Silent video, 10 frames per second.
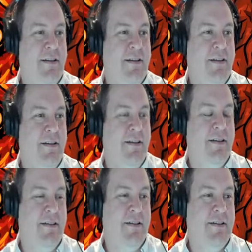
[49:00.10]
answer is
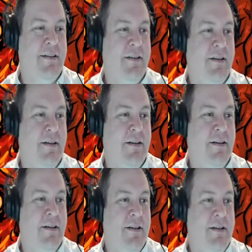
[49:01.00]
wildly
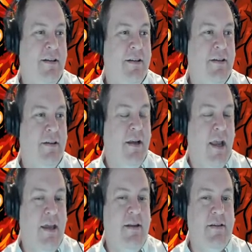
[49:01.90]
no.
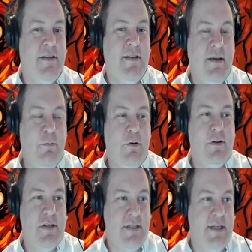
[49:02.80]
It is the
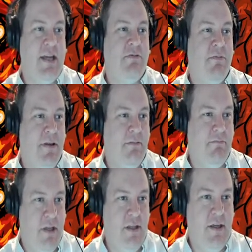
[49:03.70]
worst attachment
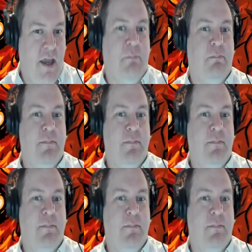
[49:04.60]
in, in the, the game. game.